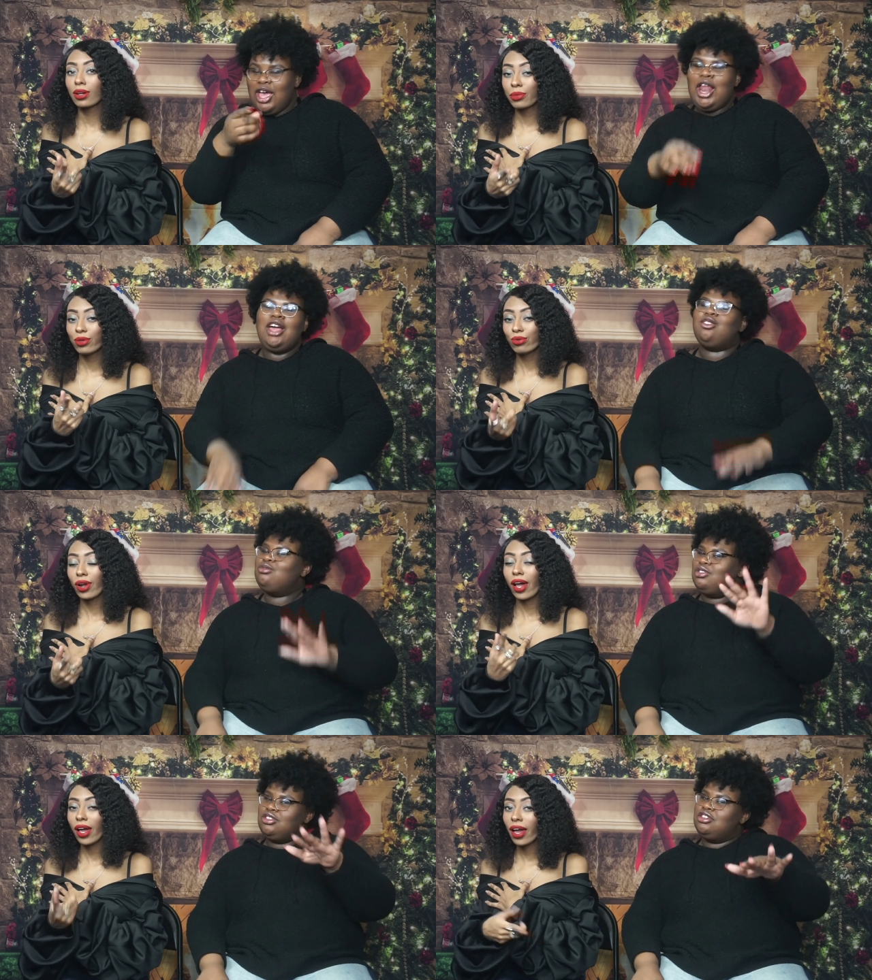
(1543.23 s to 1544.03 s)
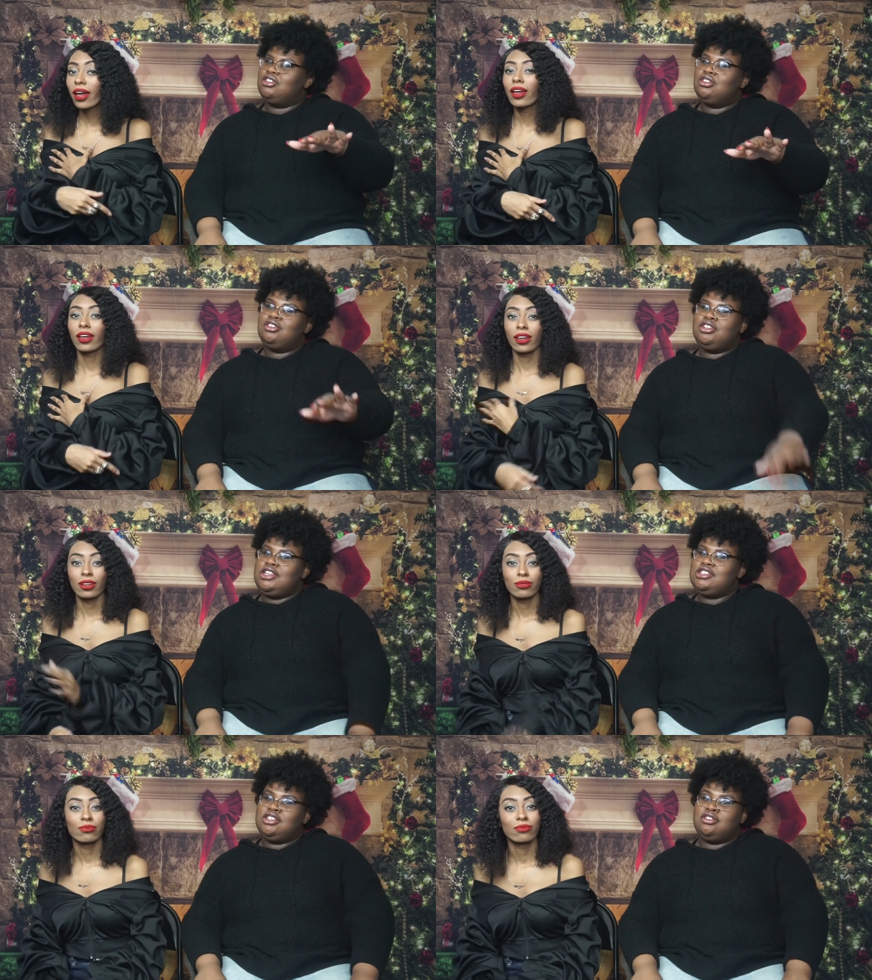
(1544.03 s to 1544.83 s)
Speaker 1: Let me do that.
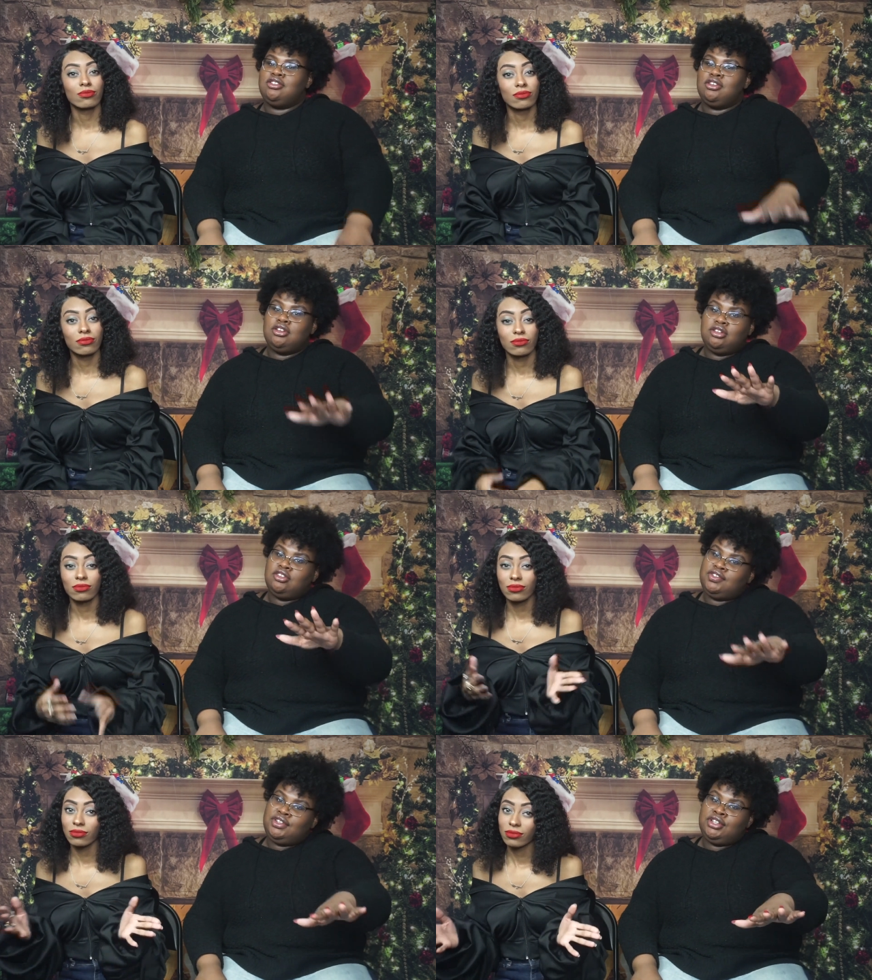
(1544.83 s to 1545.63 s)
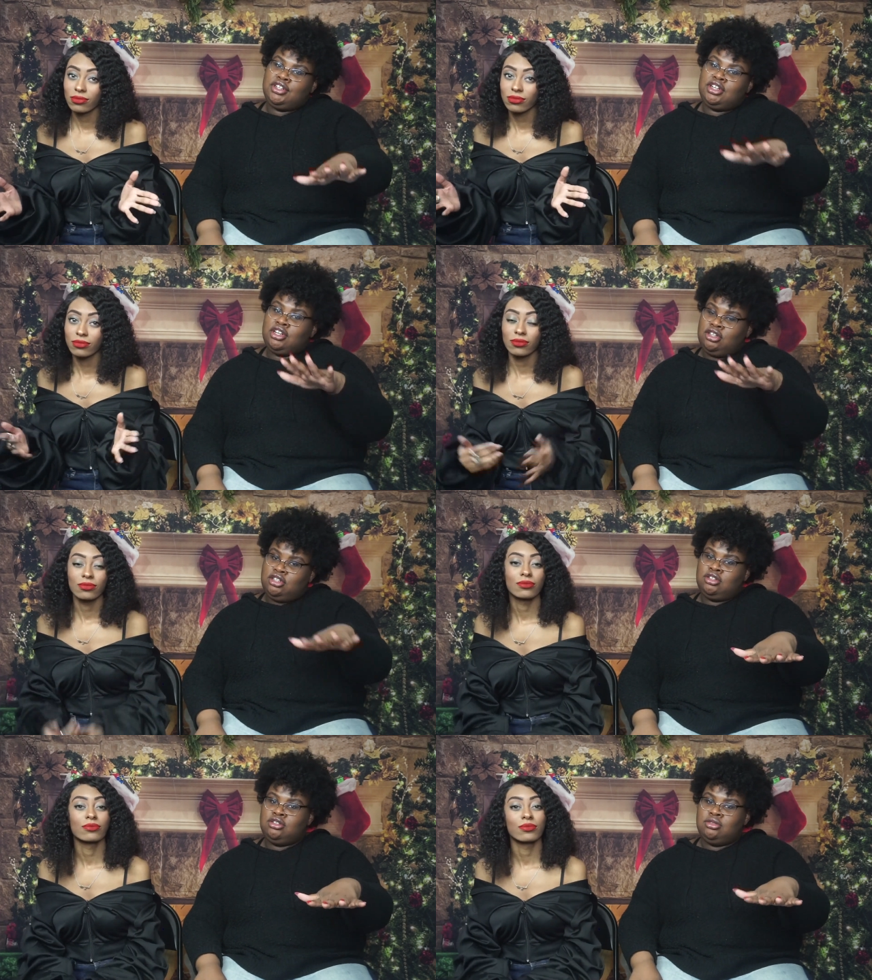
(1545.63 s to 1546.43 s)
Listen, for a
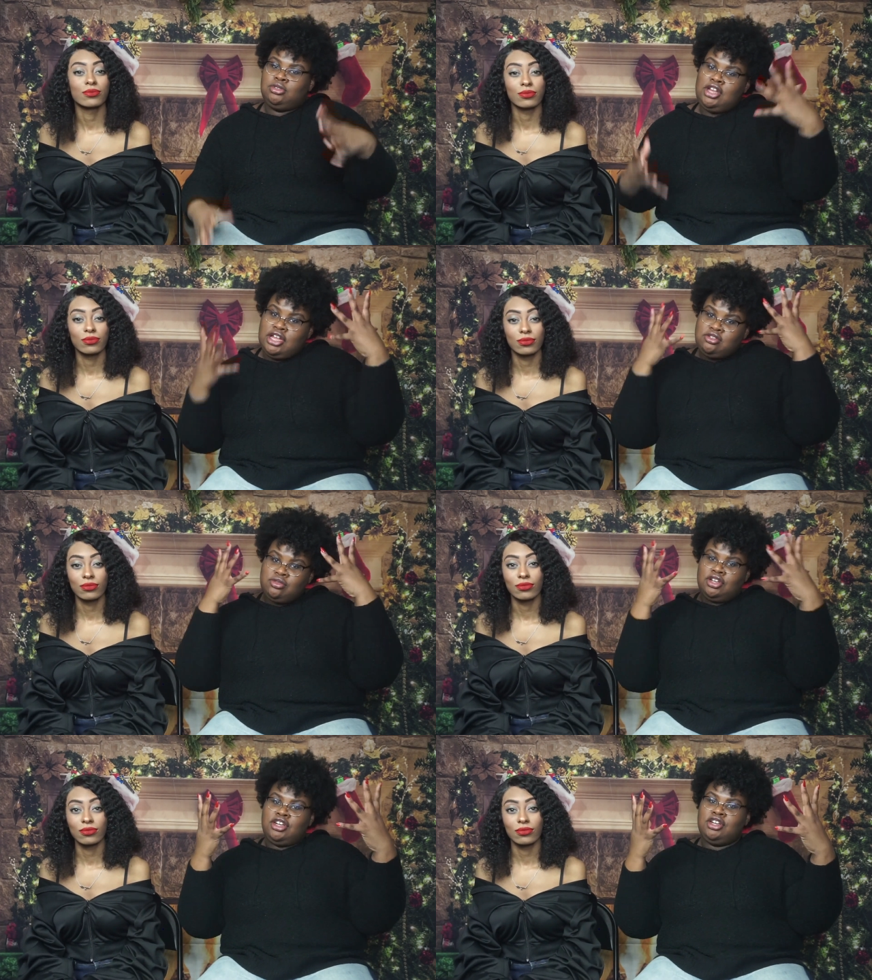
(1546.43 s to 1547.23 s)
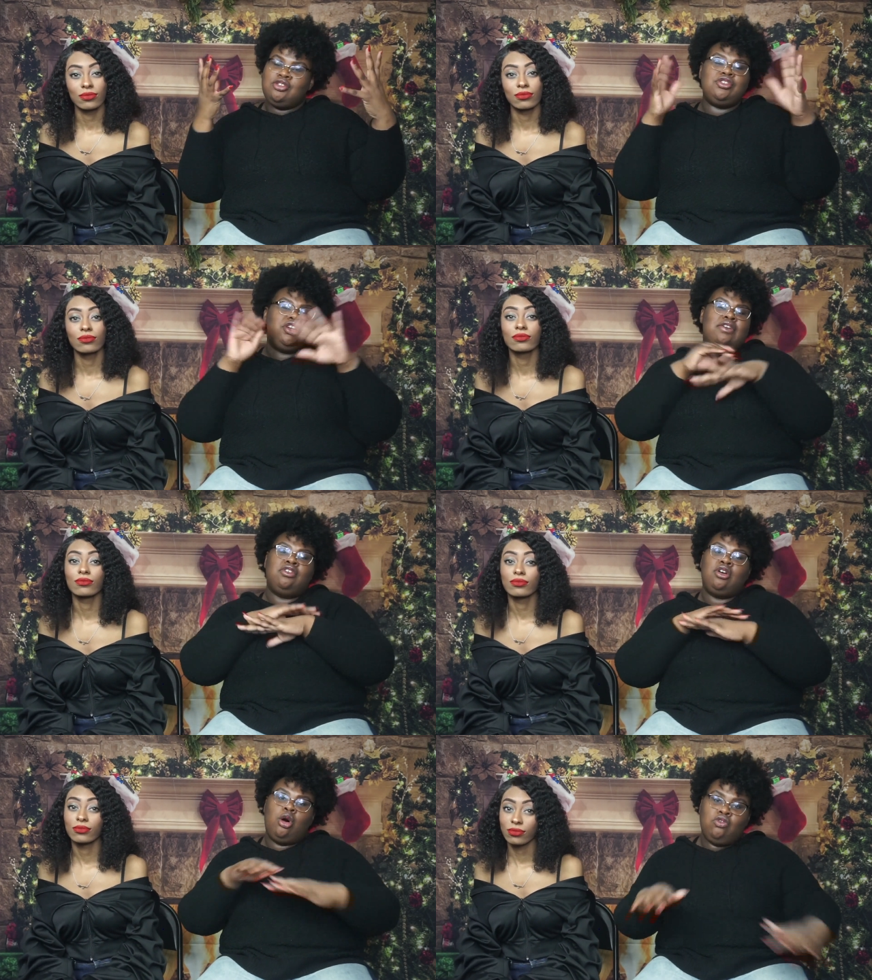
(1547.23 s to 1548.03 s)
girl, natural hair, you can
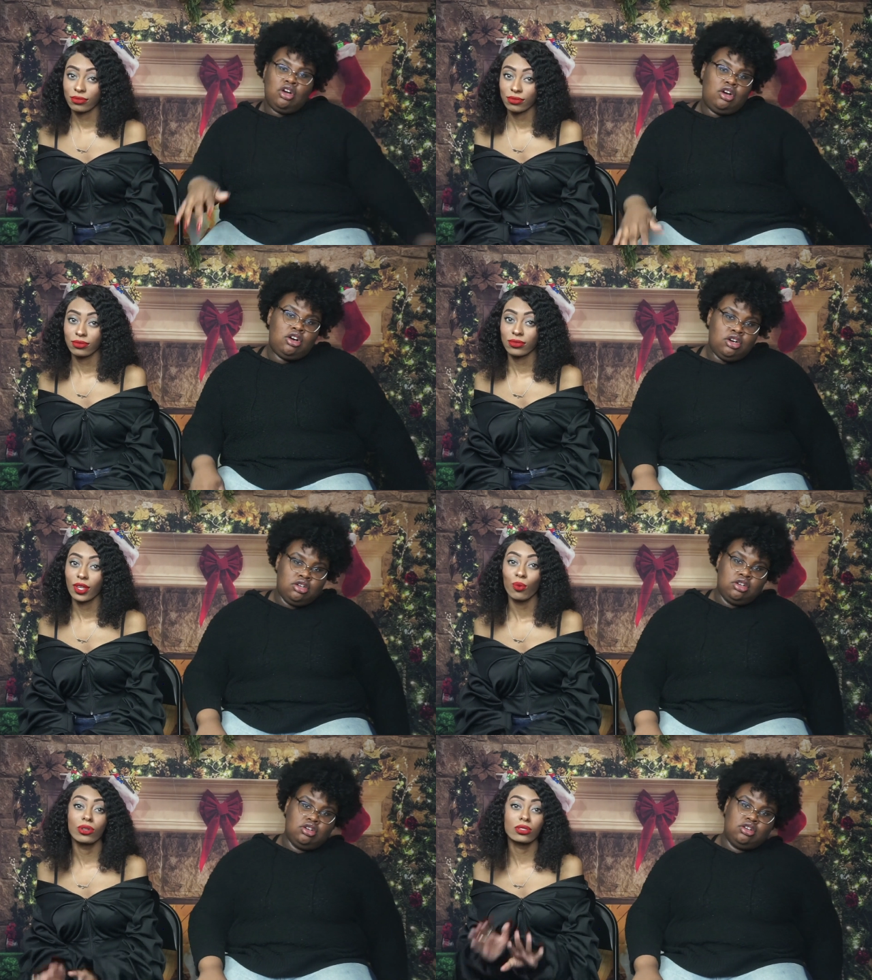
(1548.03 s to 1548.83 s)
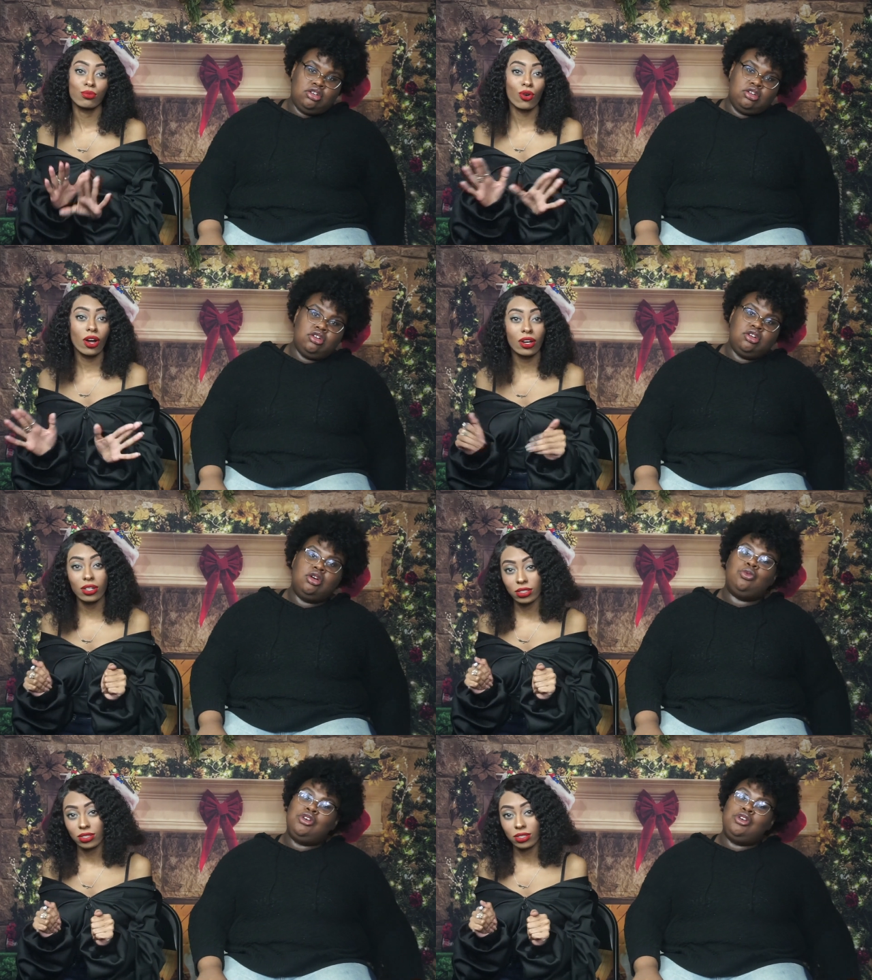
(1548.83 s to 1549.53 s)
never go wrong with some products.